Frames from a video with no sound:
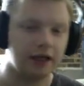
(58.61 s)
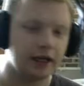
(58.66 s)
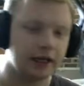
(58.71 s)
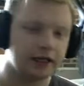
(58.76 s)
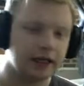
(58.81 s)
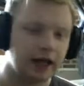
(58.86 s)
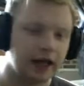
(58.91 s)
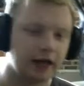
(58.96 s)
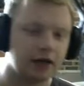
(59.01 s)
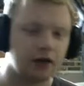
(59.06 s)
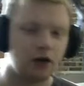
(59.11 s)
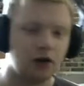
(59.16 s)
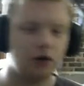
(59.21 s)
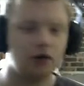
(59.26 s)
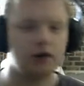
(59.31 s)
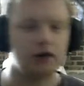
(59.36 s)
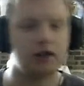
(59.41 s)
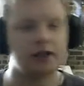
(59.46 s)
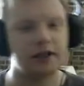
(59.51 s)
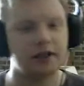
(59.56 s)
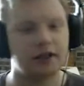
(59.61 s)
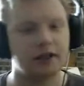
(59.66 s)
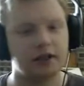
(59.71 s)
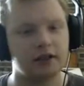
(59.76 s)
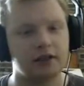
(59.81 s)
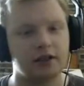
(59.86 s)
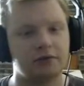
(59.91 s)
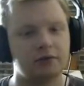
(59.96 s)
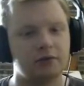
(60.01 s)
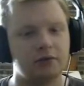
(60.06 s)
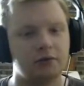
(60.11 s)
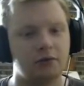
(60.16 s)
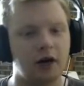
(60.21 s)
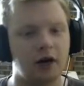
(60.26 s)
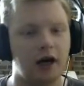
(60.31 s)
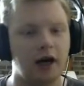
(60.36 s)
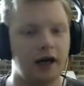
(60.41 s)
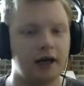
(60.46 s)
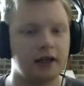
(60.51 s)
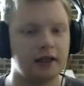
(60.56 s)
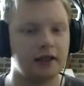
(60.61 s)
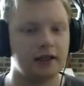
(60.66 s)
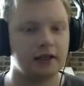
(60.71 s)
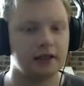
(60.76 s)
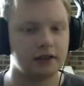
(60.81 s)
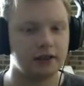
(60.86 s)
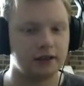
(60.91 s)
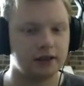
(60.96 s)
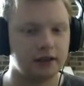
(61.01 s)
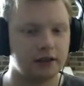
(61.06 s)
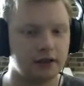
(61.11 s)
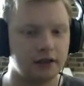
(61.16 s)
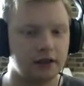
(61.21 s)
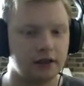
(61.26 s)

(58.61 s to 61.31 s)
attack on the Jedi Temple by Anakin,